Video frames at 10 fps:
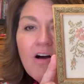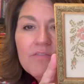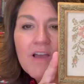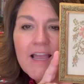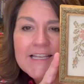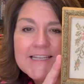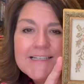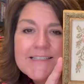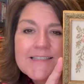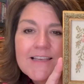of
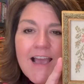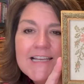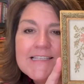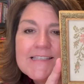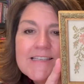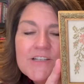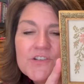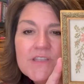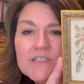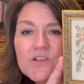Kindness. I
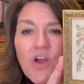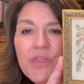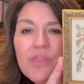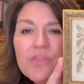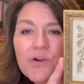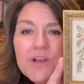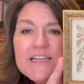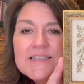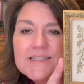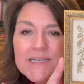stitched this on
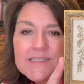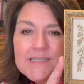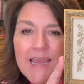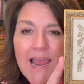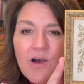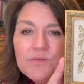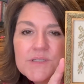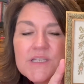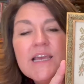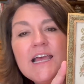36
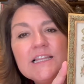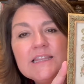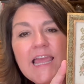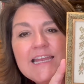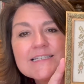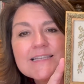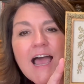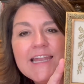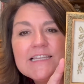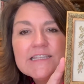count
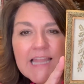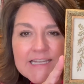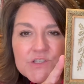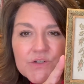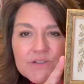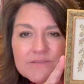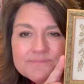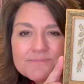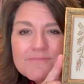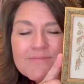Lakeside Lentil,
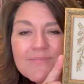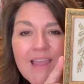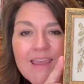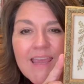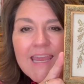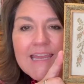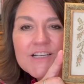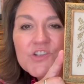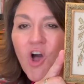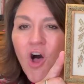
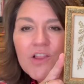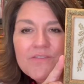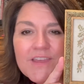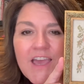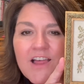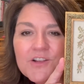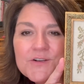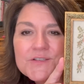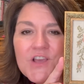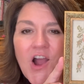and all of the
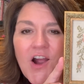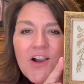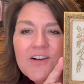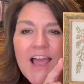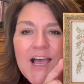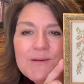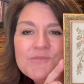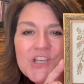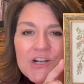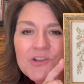colors are
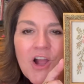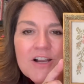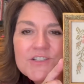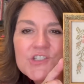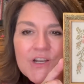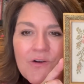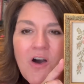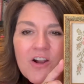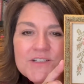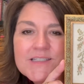Gentle Arts. Gentle
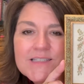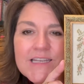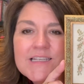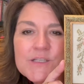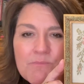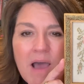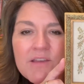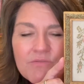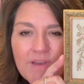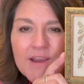Arts is
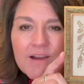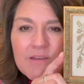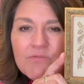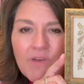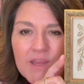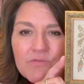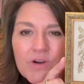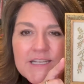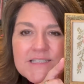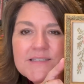my very
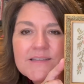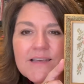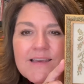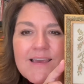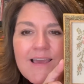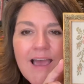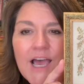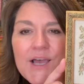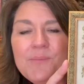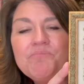favorite
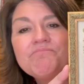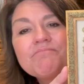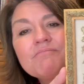cotton